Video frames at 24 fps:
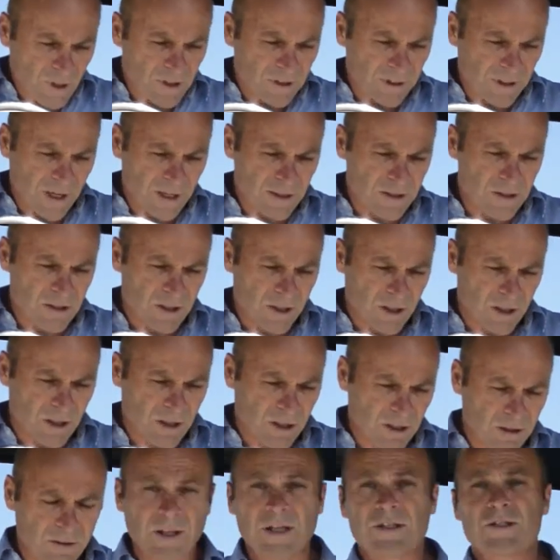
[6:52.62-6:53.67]
that's
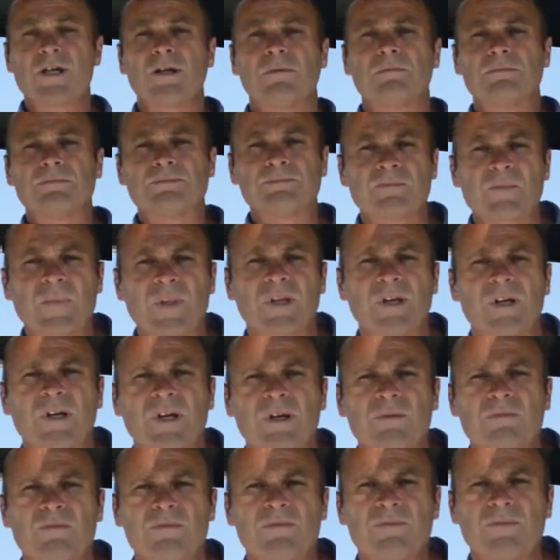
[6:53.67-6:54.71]
it.
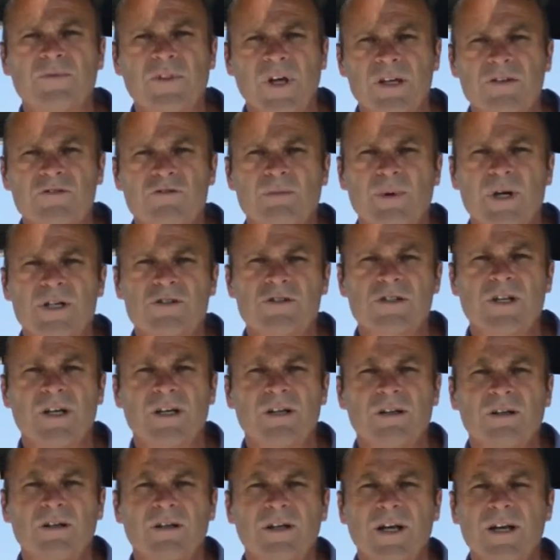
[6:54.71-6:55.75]
Thanks very much for
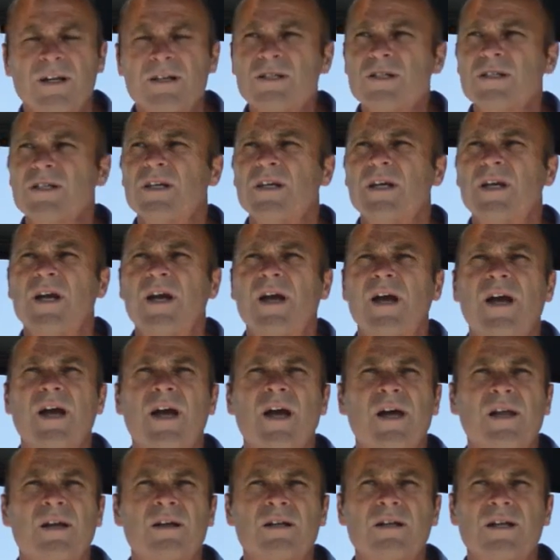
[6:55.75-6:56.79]
taking a look at us,
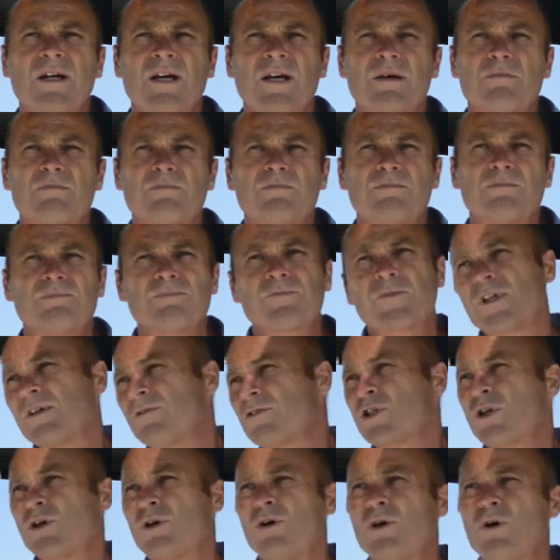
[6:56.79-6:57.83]
and give
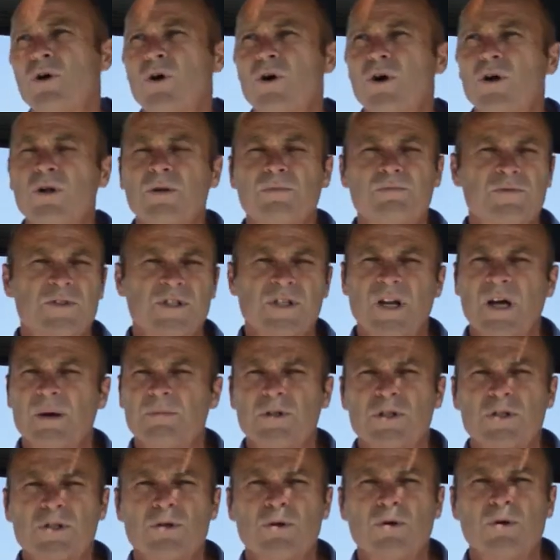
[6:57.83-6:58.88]
us a call. Set up
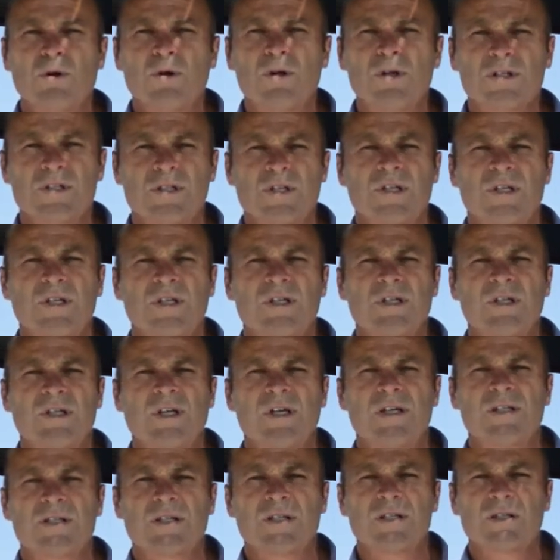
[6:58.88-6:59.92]
your school as
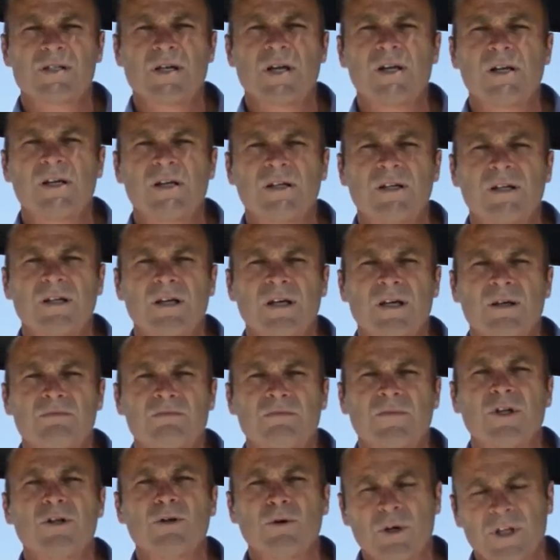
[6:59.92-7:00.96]
a sailing, a
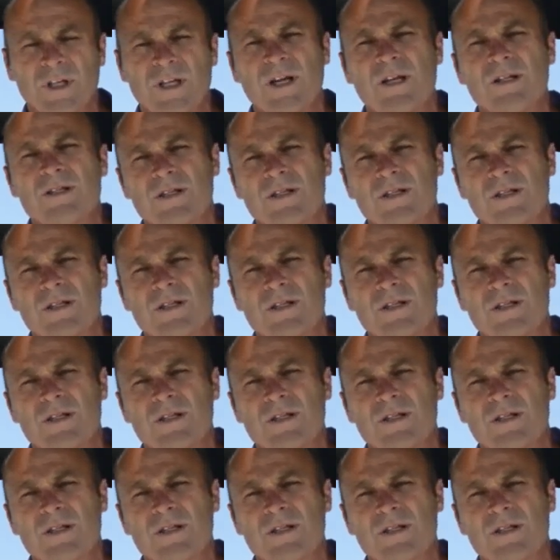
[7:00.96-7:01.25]
NauticEd